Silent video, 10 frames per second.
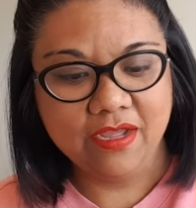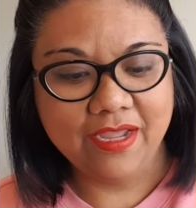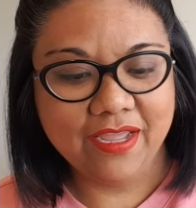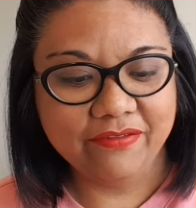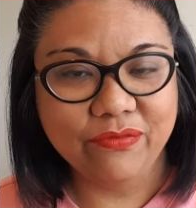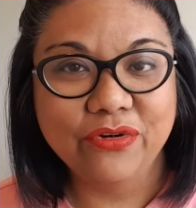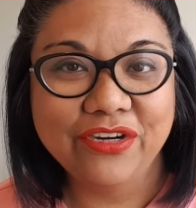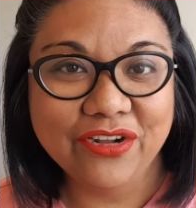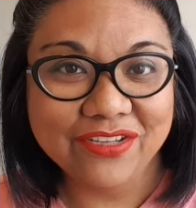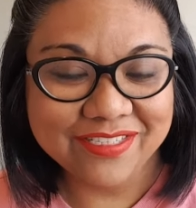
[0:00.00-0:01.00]
I have
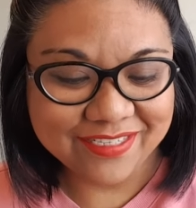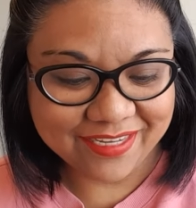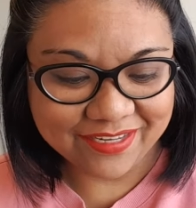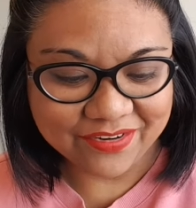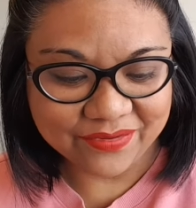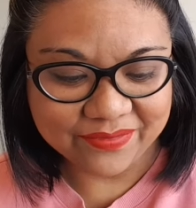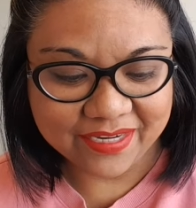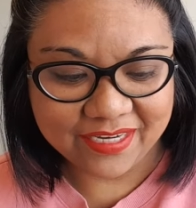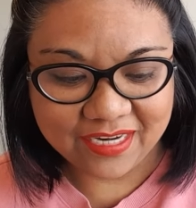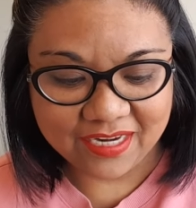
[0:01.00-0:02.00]
worn it on skin
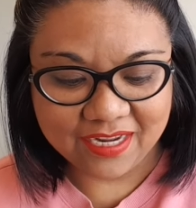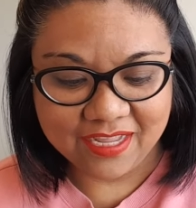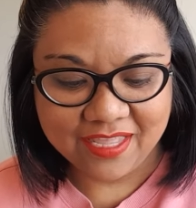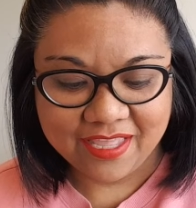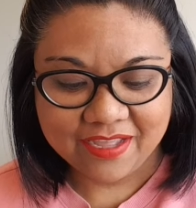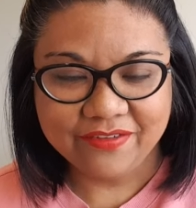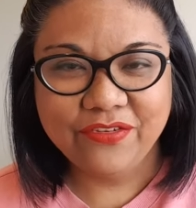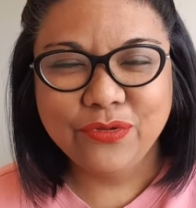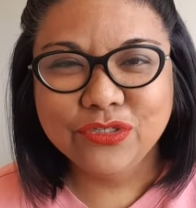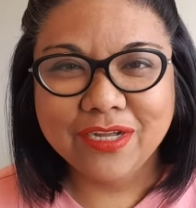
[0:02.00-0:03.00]
already a
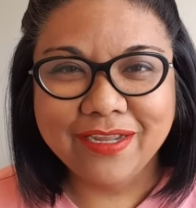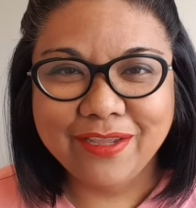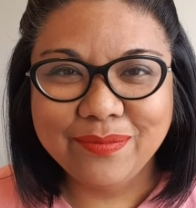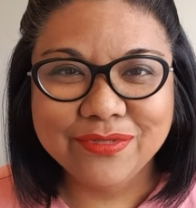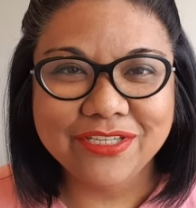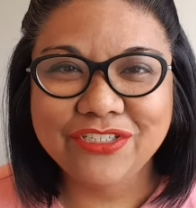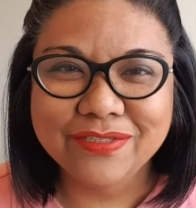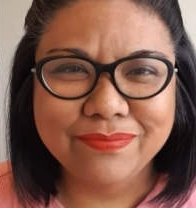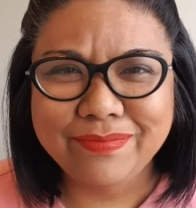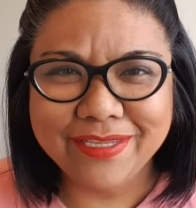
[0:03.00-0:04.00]
few times. It's
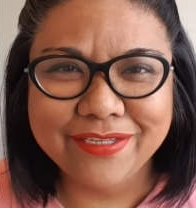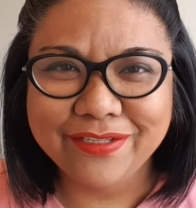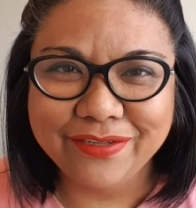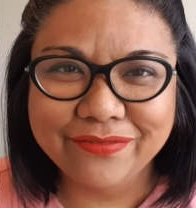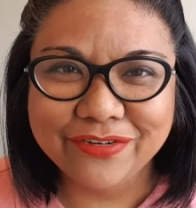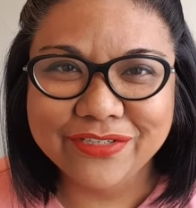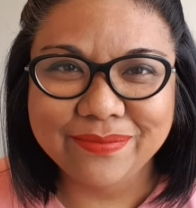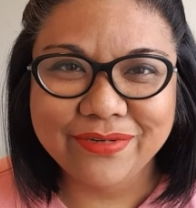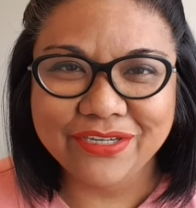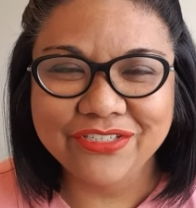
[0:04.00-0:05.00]
just basically a first
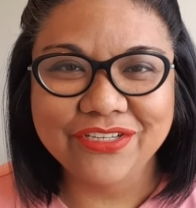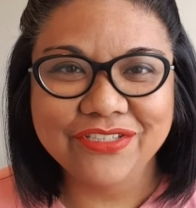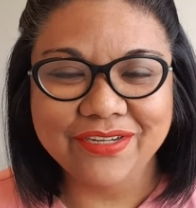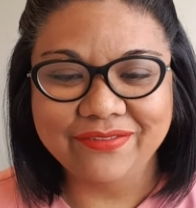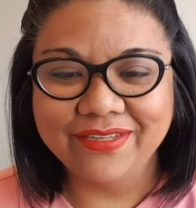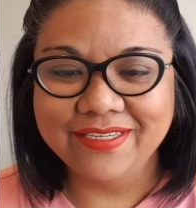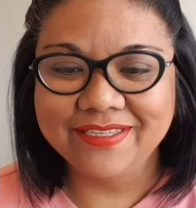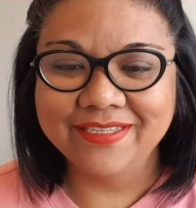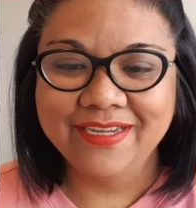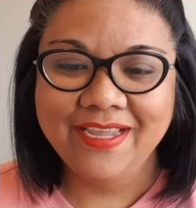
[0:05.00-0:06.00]
impressions of
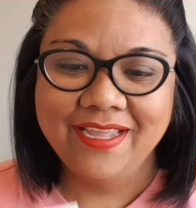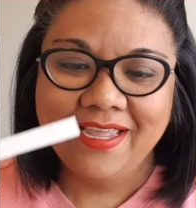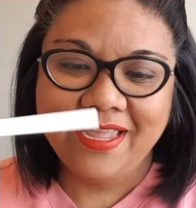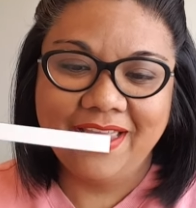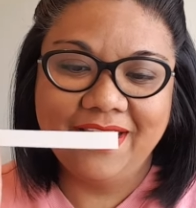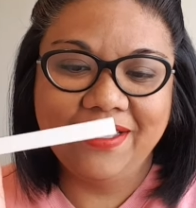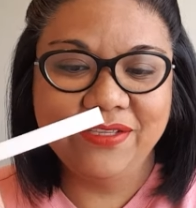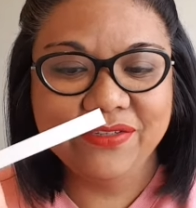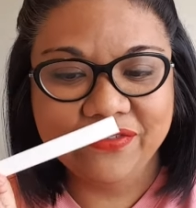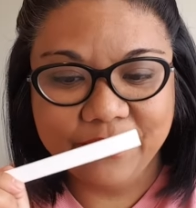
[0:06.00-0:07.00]
it.
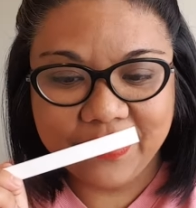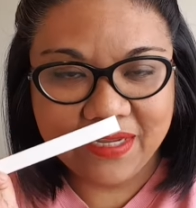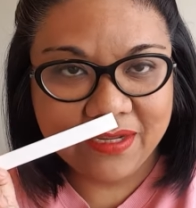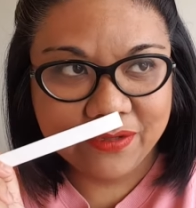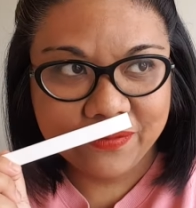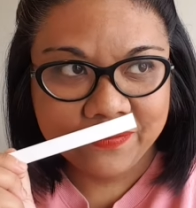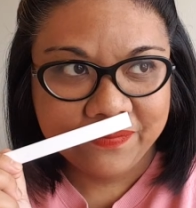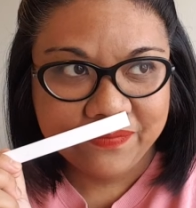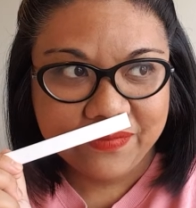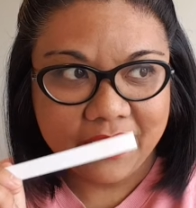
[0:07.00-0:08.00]
And for me,
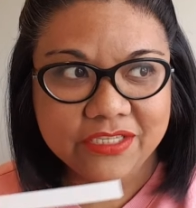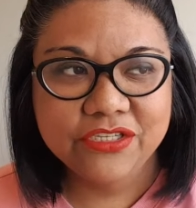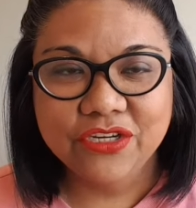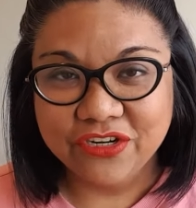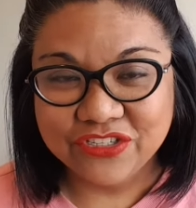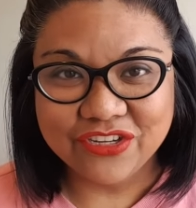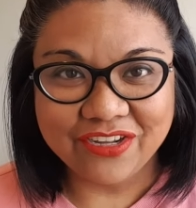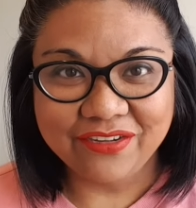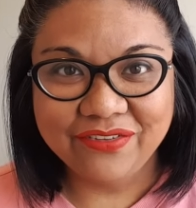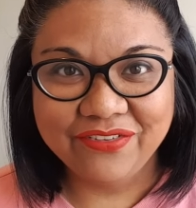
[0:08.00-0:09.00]
it starts
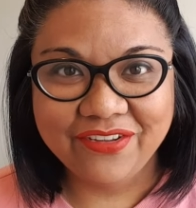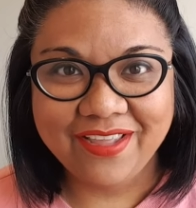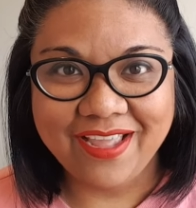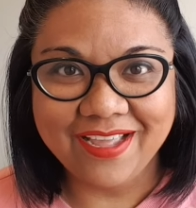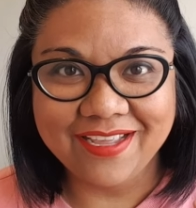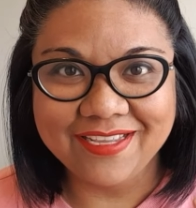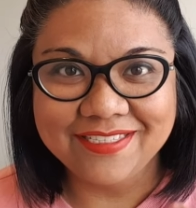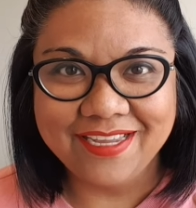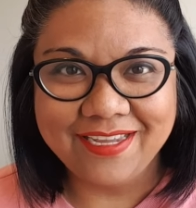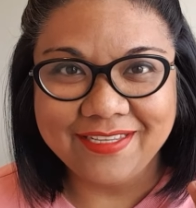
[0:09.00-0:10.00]
off
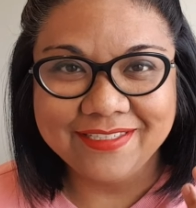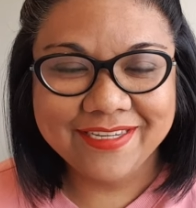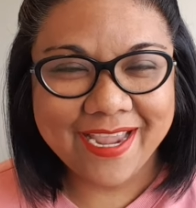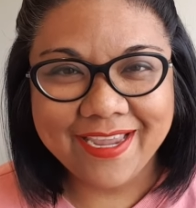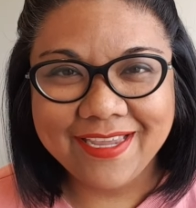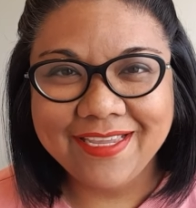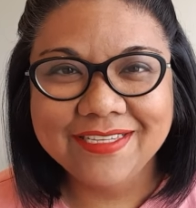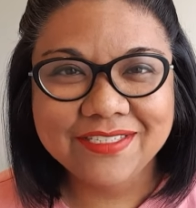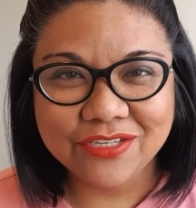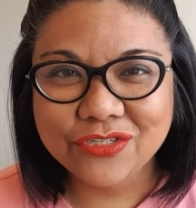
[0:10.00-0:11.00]
as a
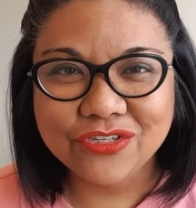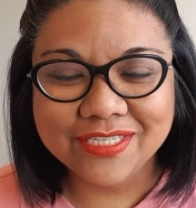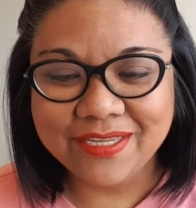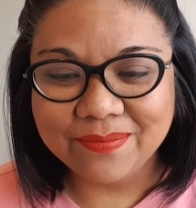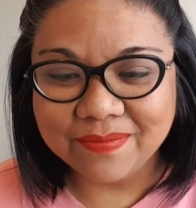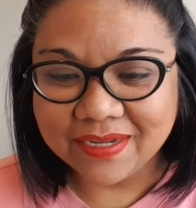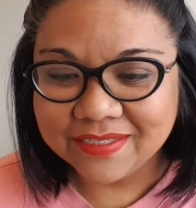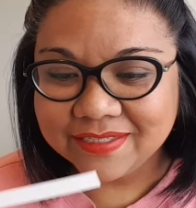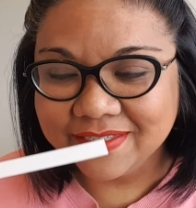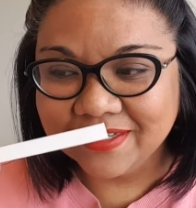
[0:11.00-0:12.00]
tangy, citrusy
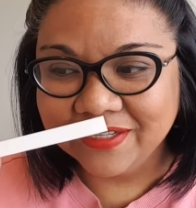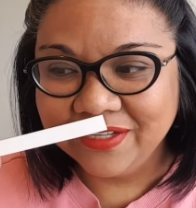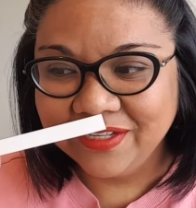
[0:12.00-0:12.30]
musk.